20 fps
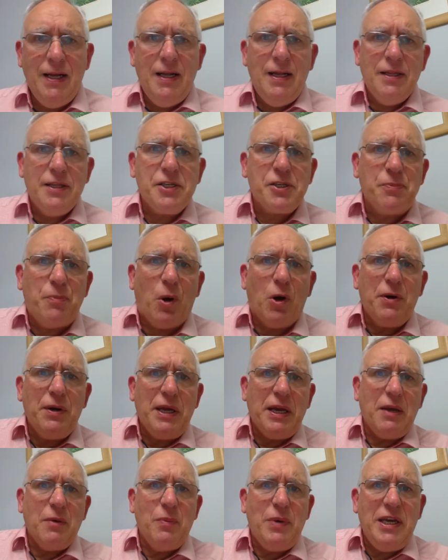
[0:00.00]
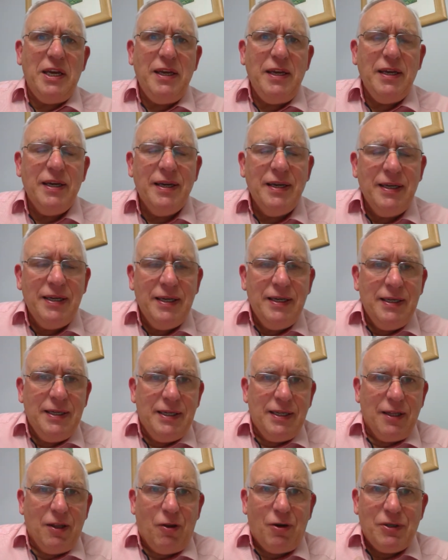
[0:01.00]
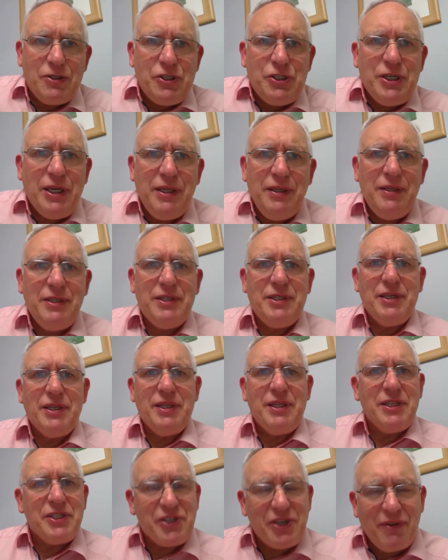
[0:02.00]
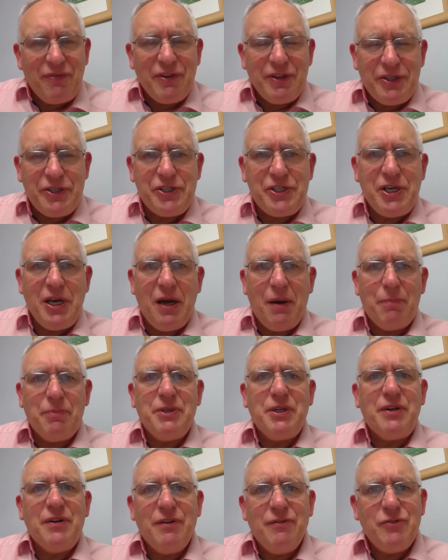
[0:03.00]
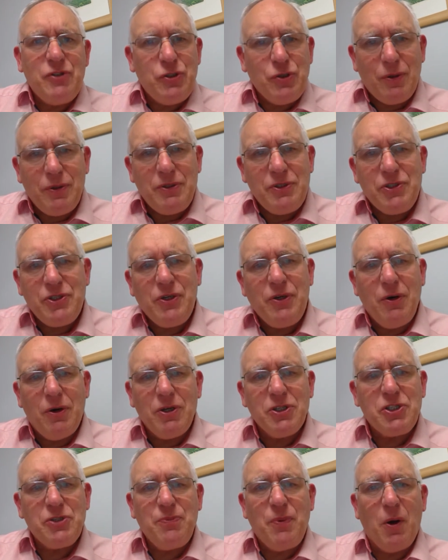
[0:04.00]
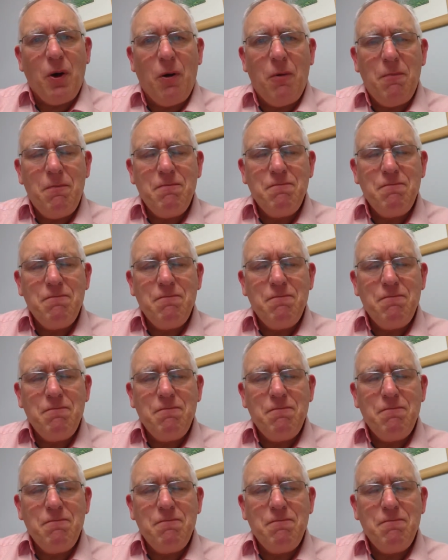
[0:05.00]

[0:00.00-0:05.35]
This morning we launch into the 7th chapter of John's Gospel.